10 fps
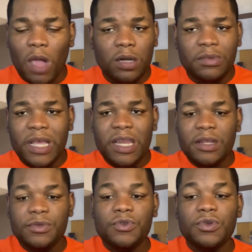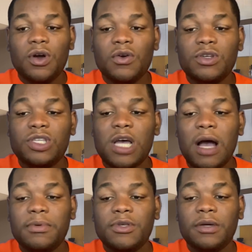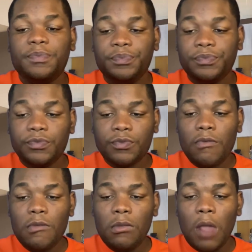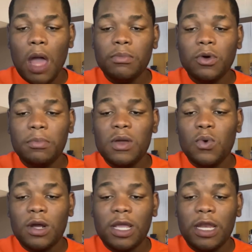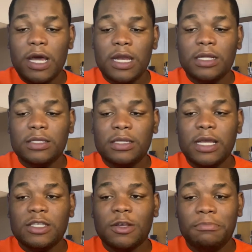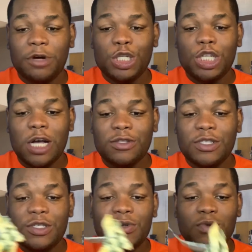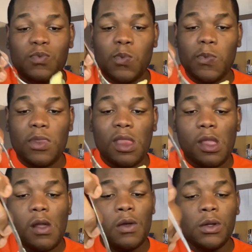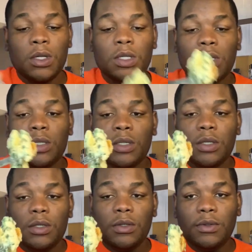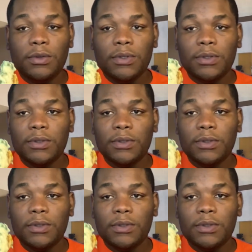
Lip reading: they didn't do the good job, so I'm gonna be working on it, get some merch out soon. Whew.